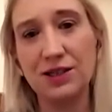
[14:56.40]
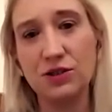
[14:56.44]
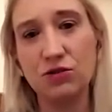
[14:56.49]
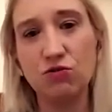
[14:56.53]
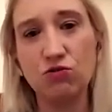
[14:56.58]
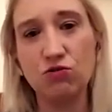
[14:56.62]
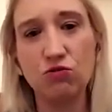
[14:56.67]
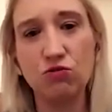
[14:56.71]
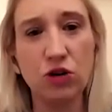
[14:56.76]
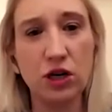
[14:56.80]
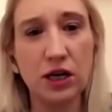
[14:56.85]
is
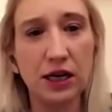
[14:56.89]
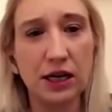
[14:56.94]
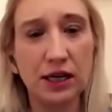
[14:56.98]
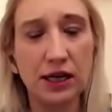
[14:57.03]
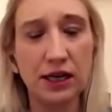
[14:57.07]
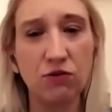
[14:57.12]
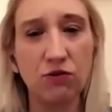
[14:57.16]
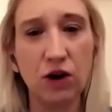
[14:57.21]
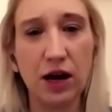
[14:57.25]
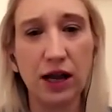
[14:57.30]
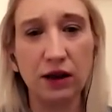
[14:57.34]

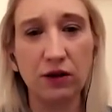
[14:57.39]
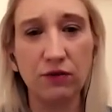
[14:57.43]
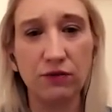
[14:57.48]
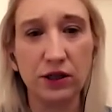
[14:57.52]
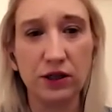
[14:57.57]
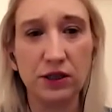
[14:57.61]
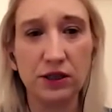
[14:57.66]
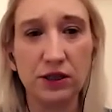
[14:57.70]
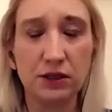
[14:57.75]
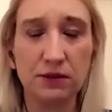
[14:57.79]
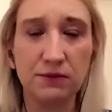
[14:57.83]
really
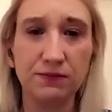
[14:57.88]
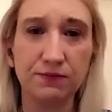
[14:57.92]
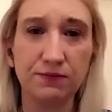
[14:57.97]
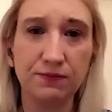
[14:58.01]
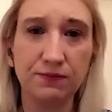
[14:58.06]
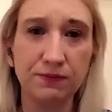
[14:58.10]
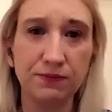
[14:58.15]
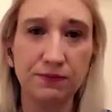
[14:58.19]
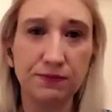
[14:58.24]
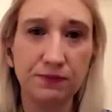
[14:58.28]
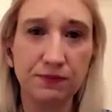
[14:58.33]
relevant.
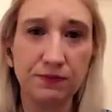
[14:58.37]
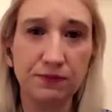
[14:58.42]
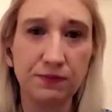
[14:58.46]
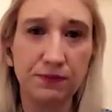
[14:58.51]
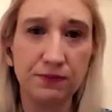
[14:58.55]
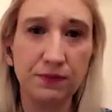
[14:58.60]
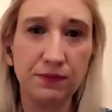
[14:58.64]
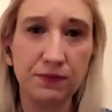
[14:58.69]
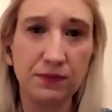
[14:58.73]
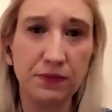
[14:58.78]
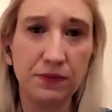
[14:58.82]

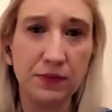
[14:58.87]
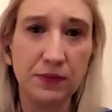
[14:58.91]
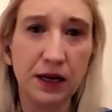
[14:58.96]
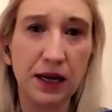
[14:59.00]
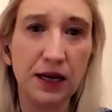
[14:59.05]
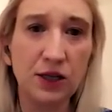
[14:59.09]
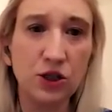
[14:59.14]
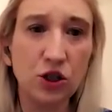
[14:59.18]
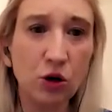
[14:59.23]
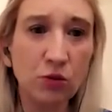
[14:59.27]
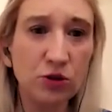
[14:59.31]

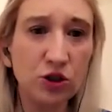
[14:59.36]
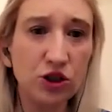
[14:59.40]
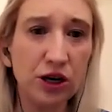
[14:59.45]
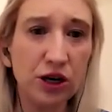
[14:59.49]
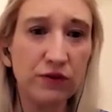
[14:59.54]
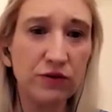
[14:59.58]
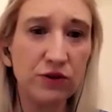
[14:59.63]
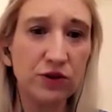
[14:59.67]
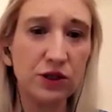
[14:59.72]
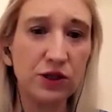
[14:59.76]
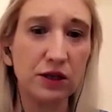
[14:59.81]
And Thomas
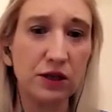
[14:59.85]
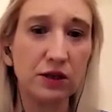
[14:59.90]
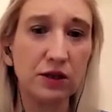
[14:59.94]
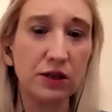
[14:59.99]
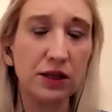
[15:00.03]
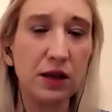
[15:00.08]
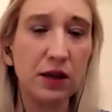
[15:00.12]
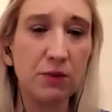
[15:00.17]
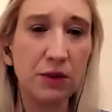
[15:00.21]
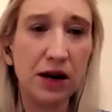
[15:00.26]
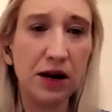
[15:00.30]
Jefferson,
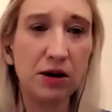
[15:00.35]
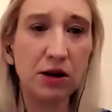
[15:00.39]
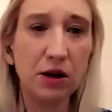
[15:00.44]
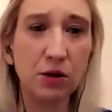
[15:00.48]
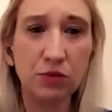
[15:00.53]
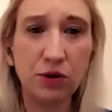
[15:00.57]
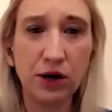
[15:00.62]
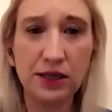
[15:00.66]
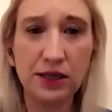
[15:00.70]
the American